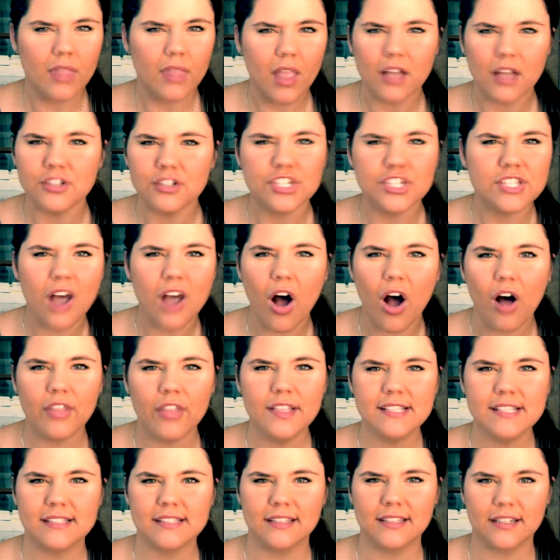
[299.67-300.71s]
just all
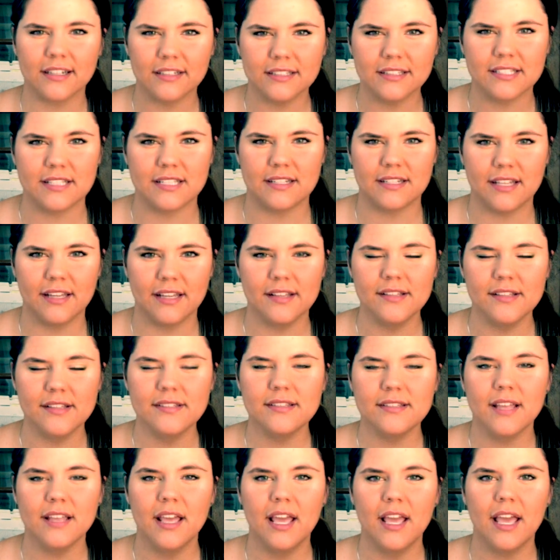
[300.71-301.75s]
these little
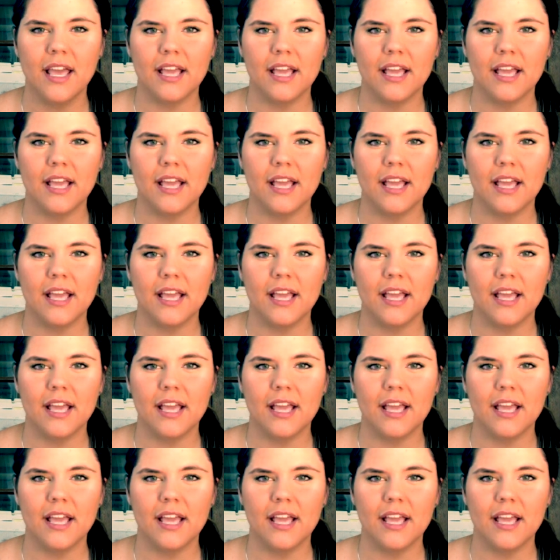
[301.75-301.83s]
details